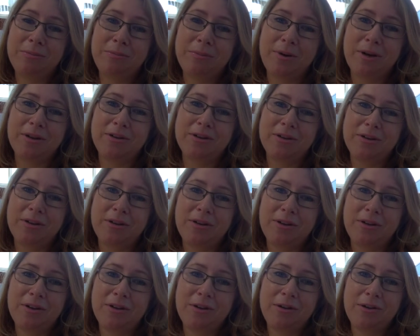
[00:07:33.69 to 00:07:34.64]
But
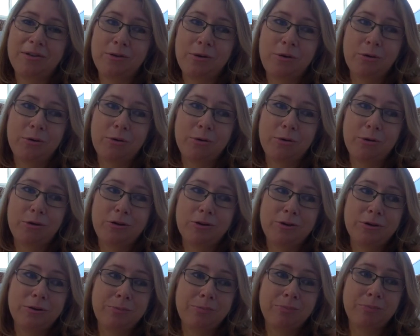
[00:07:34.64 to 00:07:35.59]
it's all good.
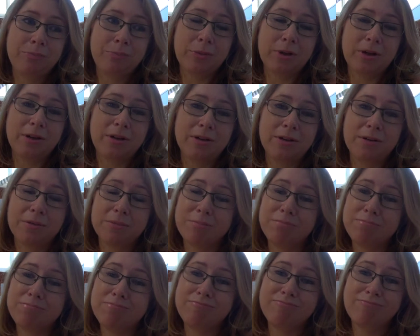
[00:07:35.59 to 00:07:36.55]

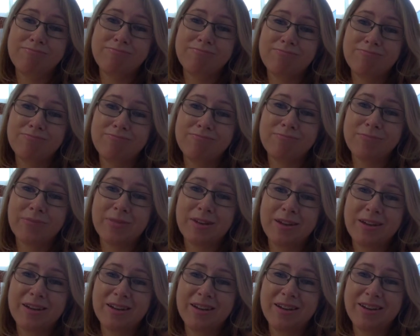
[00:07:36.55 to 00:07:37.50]

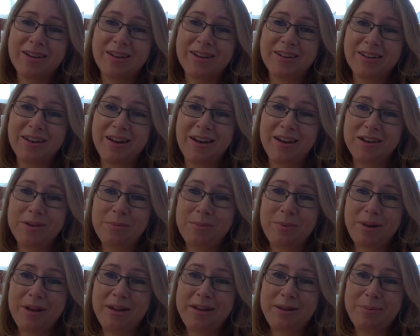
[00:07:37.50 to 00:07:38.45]
Can't
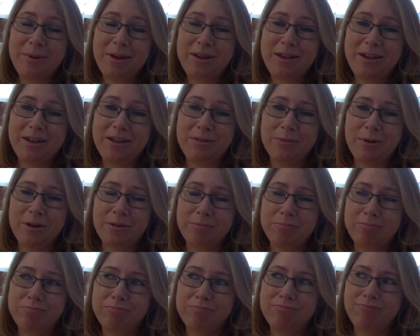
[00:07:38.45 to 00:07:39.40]
complain about any. Well,
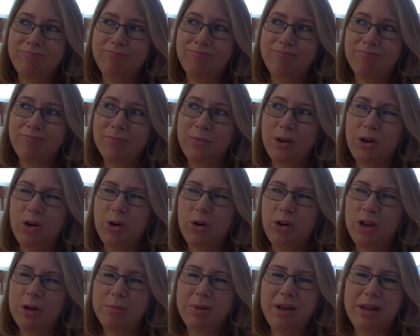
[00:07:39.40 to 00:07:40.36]

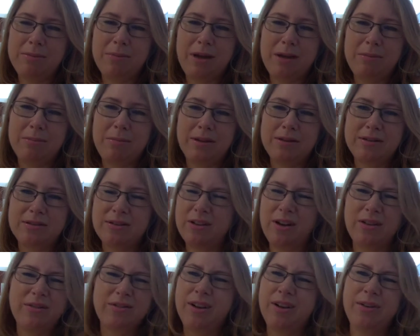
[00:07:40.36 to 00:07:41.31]
complain maybe, but
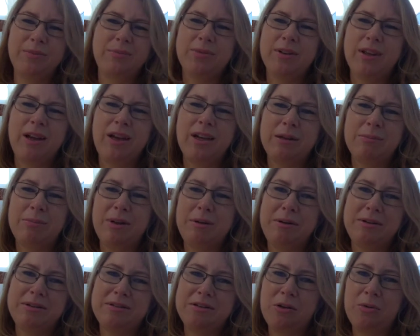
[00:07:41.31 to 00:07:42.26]
no, can't complain
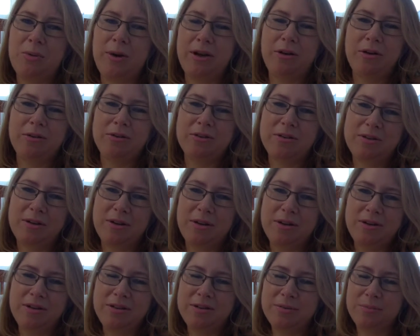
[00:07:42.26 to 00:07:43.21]
about slow weight loss.
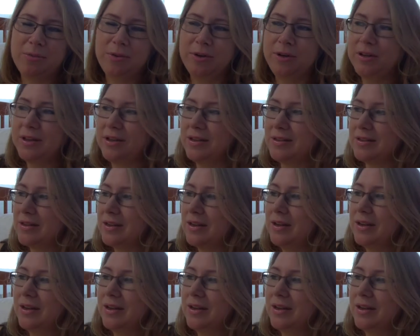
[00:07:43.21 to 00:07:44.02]
It is what it is.